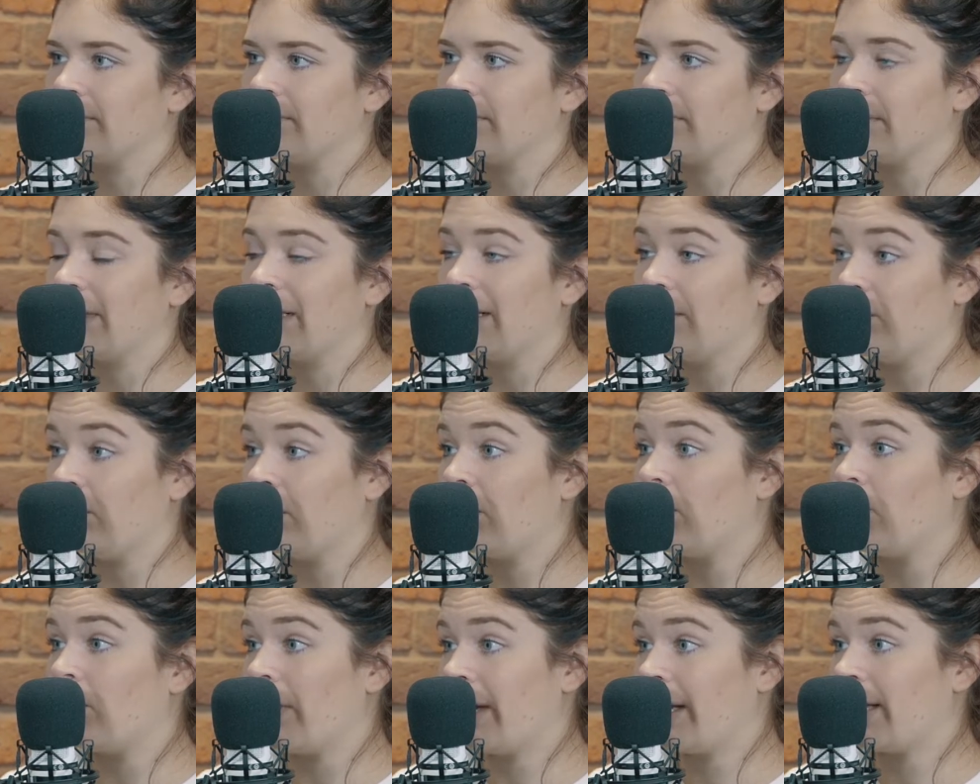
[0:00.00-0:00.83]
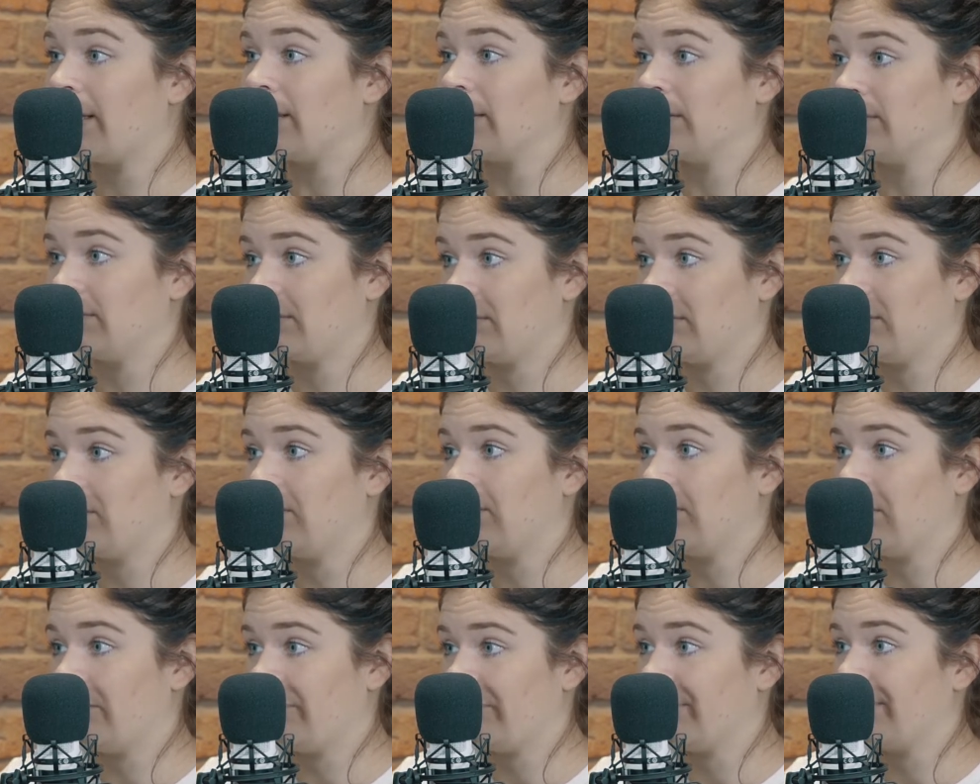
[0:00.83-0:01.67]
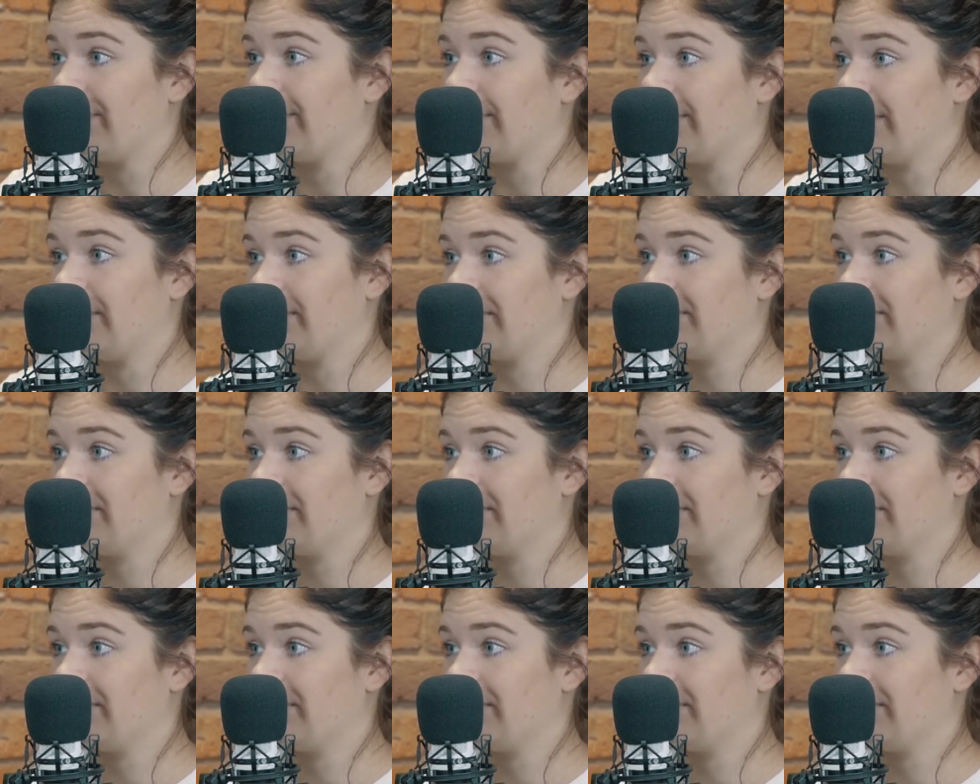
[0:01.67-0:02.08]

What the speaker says: And it worked well, obviously.